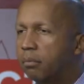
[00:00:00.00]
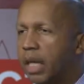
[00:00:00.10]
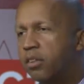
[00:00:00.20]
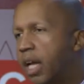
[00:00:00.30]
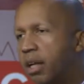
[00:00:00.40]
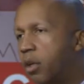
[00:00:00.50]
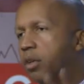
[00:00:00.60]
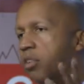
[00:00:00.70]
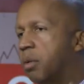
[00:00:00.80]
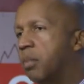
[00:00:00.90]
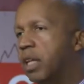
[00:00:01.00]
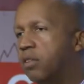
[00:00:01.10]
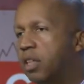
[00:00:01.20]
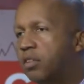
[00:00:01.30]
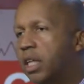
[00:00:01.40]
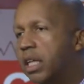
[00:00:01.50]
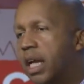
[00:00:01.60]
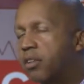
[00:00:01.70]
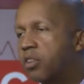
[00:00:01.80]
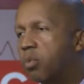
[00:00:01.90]
He said, "I learned some things listening, and
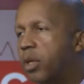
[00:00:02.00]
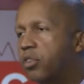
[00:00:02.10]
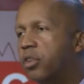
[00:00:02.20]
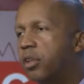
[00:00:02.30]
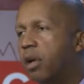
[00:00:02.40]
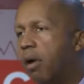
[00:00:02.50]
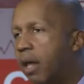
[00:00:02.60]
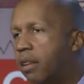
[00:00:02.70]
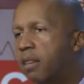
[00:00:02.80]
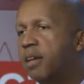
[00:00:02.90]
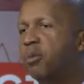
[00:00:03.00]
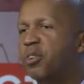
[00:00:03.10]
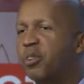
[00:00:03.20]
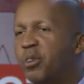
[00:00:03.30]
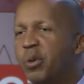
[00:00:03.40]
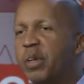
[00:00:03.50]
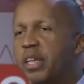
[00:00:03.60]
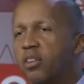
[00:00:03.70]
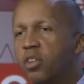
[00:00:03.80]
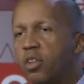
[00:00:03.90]
I just want you to know I think what you're
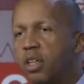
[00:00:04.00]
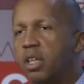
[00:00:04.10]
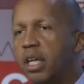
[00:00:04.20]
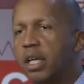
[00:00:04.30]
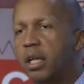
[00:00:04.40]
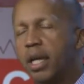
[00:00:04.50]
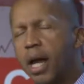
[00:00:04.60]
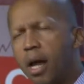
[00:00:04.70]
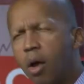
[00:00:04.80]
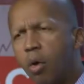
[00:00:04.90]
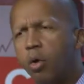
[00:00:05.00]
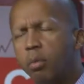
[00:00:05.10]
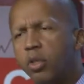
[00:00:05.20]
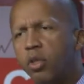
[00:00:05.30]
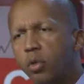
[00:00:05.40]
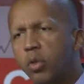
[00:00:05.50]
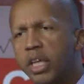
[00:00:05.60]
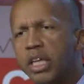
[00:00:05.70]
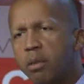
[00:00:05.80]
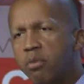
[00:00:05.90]
doing is a good thing, and I hope you
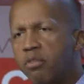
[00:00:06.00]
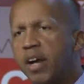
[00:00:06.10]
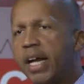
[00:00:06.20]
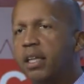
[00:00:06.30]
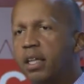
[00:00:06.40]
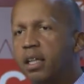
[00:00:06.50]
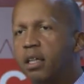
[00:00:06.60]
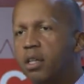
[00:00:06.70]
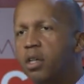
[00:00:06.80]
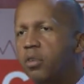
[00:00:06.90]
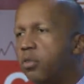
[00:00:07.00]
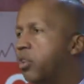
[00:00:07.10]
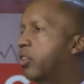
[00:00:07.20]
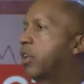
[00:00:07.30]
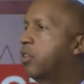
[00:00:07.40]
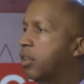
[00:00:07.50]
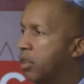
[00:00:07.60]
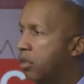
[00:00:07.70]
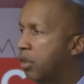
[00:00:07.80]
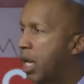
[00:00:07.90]
keep fighting for
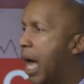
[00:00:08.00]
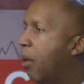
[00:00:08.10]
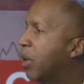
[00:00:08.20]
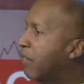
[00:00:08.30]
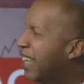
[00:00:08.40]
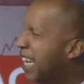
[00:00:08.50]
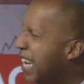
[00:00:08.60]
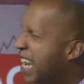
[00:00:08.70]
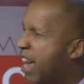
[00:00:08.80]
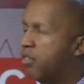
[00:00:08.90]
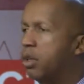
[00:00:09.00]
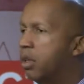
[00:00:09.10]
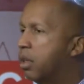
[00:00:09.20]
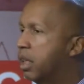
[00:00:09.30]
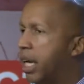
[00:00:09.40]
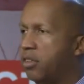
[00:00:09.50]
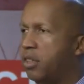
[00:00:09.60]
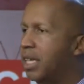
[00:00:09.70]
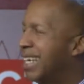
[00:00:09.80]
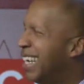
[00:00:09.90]
justice." I would have never
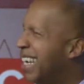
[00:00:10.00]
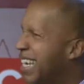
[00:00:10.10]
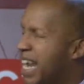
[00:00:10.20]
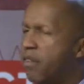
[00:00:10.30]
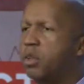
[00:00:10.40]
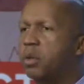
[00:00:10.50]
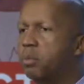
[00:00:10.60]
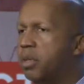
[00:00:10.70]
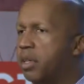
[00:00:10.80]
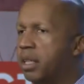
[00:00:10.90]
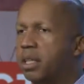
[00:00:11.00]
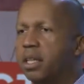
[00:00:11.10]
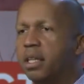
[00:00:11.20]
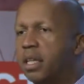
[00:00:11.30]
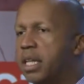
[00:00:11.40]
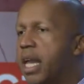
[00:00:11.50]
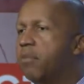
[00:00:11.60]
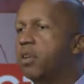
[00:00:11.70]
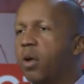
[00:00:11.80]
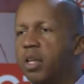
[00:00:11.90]
guessed it, never predicted it,
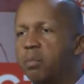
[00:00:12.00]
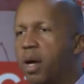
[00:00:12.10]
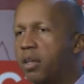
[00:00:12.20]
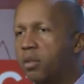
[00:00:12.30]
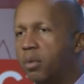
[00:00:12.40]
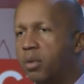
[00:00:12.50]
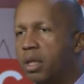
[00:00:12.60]
never thought it possible.